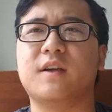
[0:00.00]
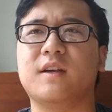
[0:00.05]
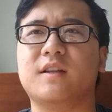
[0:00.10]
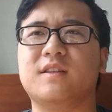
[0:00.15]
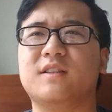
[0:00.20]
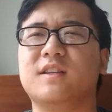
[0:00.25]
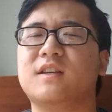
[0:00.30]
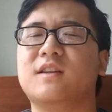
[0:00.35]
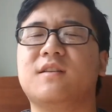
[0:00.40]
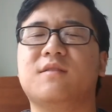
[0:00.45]

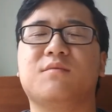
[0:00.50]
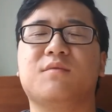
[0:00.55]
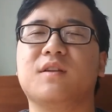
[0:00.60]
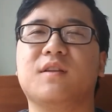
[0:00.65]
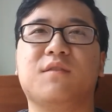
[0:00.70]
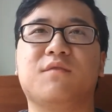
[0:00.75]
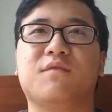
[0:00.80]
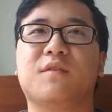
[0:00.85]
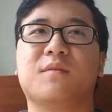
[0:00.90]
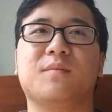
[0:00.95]
It didn't
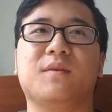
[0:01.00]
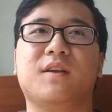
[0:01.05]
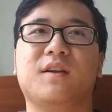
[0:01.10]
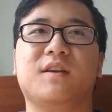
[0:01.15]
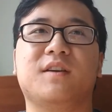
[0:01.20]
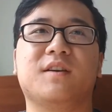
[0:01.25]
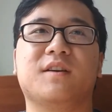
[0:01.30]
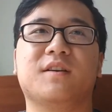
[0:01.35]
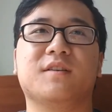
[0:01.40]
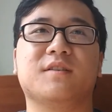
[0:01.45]
really for
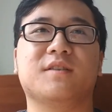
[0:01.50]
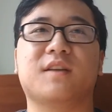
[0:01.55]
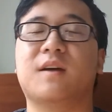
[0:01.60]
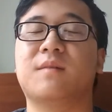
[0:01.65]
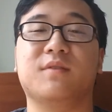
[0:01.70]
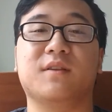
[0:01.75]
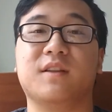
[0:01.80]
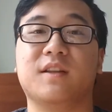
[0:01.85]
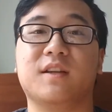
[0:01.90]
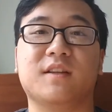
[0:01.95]
me because
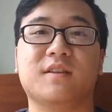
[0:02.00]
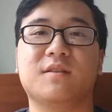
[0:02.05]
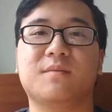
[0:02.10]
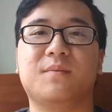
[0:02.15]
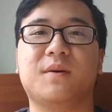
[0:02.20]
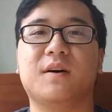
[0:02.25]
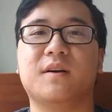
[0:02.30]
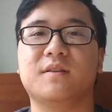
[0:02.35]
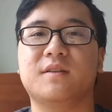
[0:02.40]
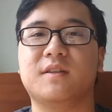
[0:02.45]
I'm really into
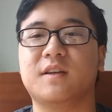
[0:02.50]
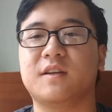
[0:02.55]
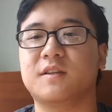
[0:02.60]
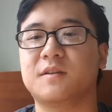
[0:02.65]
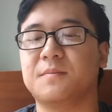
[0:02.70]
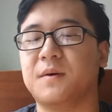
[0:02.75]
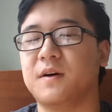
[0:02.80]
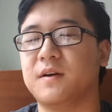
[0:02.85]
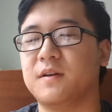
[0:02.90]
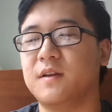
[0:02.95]

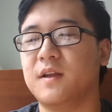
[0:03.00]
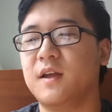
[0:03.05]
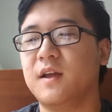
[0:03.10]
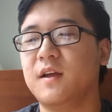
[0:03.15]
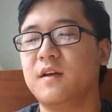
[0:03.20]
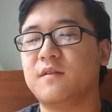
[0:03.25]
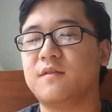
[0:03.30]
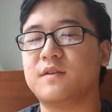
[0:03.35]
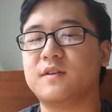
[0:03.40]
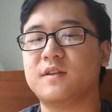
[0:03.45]
politics, but
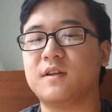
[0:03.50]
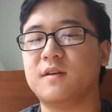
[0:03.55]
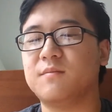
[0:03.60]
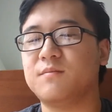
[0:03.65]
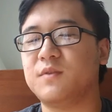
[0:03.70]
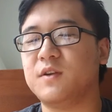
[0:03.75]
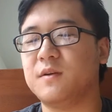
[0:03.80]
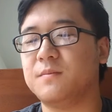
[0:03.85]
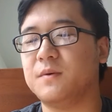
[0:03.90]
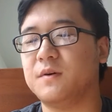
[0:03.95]
for
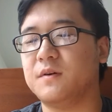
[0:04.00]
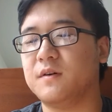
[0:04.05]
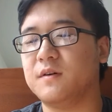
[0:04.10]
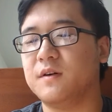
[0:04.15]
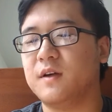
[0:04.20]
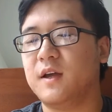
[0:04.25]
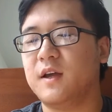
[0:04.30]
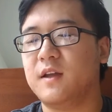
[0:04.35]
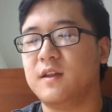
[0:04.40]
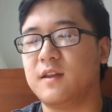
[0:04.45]
some
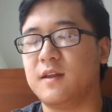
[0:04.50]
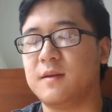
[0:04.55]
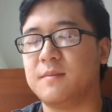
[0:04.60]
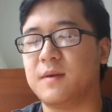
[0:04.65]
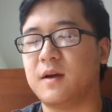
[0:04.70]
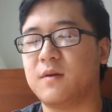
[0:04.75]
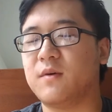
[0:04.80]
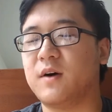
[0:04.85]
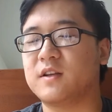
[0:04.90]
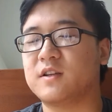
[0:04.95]
people, they
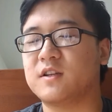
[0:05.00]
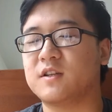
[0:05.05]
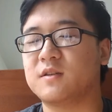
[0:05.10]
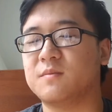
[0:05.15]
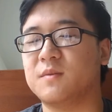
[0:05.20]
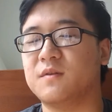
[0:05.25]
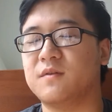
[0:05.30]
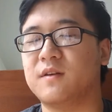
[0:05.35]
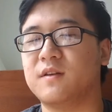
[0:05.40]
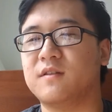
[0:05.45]
might watch
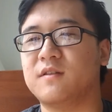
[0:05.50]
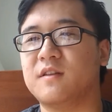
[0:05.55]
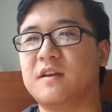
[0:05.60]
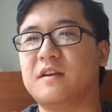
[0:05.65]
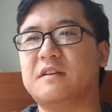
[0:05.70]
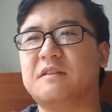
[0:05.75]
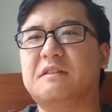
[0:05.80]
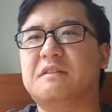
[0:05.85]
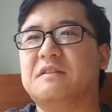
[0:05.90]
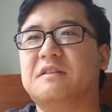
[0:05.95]
this movie and
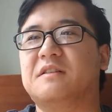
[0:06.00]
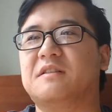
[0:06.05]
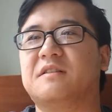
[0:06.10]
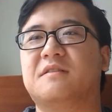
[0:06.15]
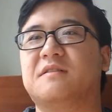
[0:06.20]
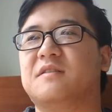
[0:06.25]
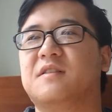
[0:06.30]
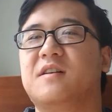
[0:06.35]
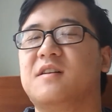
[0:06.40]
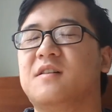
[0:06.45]
think,
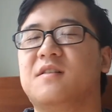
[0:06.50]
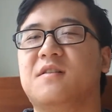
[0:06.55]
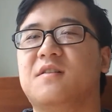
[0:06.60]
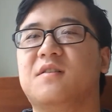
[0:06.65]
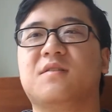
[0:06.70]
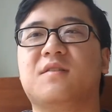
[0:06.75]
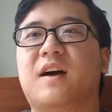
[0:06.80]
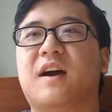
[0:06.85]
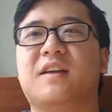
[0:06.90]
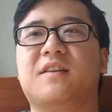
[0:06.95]
"Ugh,
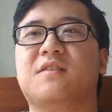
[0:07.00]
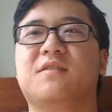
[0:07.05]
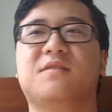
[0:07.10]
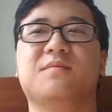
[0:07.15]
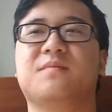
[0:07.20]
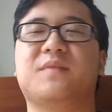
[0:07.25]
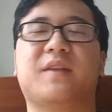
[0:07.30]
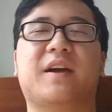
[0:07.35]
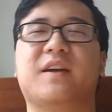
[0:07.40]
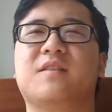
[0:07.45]
no, I
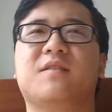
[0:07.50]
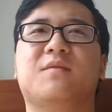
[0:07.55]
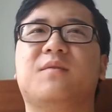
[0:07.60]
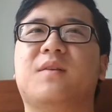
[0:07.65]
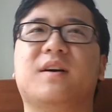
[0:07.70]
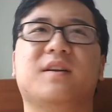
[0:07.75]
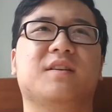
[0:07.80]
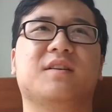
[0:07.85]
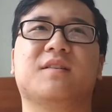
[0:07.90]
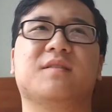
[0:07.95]
don't
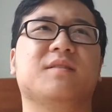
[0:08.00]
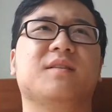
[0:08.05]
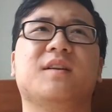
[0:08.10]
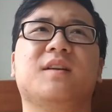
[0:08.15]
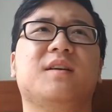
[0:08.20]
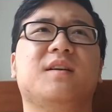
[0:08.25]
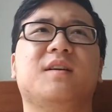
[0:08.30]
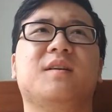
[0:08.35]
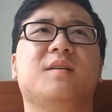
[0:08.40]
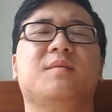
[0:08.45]
want to."
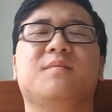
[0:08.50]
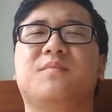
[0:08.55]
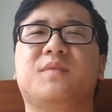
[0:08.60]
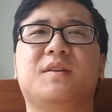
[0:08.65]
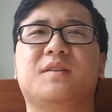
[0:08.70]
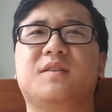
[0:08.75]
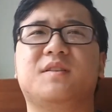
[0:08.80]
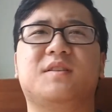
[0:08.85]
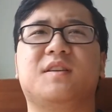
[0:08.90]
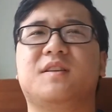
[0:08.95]

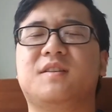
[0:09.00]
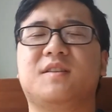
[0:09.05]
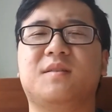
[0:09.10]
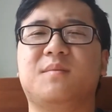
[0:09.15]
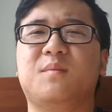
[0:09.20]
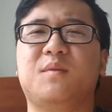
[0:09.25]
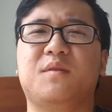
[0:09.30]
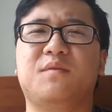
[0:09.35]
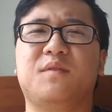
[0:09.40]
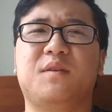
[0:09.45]
This is
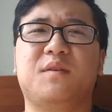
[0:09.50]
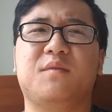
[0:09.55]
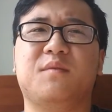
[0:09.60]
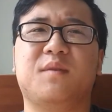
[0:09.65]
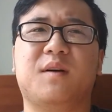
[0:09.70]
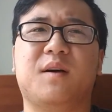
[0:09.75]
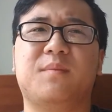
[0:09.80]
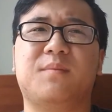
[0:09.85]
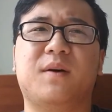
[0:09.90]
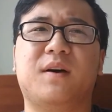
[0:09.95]
a movie
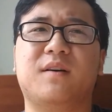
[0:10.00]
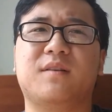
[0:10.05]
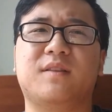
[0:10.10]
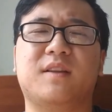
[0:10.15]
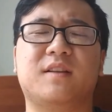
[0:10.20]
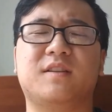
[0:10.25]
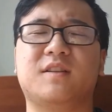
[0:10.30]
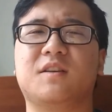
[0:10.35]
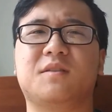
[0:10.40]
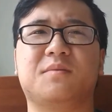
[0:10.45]
about
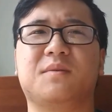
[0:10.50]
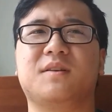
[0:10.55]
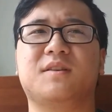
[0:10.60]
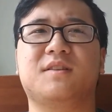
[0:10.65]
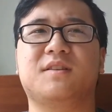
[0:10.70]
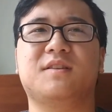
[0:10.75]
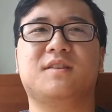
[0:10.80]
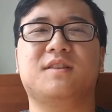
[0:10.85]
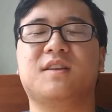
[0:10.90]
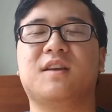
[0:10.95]
that takes
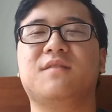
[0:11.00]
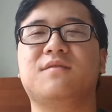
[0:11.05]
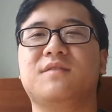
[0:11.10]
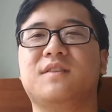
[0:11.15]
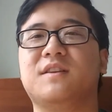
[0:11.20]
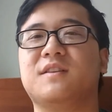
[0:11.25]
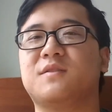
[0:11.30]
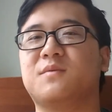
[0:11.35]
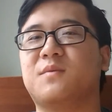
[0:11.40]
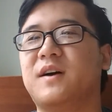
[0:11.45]
place in the
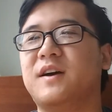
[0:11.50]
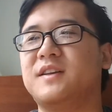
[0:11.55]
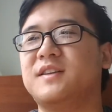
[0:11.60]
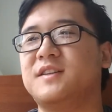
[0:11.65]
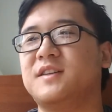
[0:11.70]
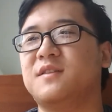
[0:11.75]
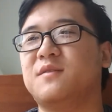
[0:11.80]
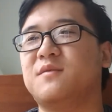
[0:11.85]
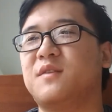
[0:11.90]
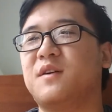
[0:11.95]
70s. Why
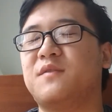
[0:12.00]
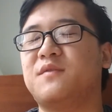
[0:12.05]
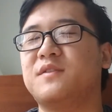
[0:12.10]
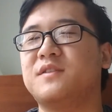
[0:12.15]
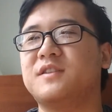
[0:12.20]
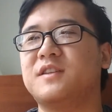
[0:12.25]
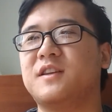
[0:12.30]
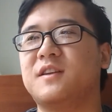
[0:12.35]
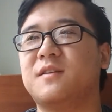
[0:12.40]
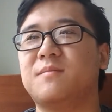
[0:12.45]
is it
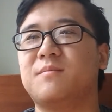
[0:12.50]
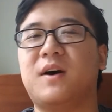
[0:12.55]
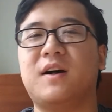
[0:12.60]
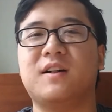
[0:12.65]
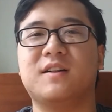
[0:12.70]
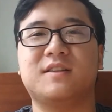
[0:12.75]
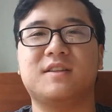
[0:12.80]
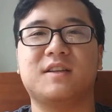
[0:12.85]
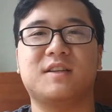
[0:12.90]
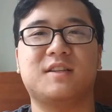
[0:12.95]
referencing
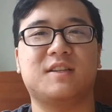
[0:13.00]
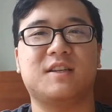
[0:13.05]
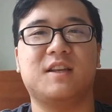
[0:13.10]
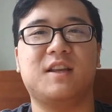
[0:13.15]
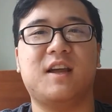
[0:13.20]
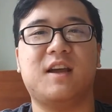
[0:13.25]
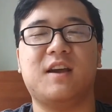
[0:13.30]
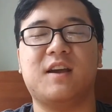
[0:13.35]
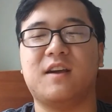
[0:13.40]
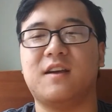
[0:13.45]
politics
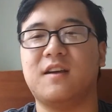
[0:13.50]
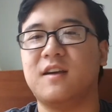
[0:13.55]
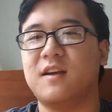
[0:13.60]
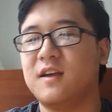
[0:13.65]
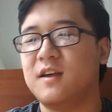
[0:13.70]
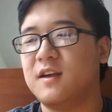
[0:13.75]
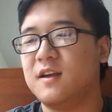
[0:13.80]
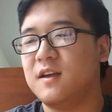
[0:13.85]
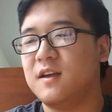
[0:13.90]
today?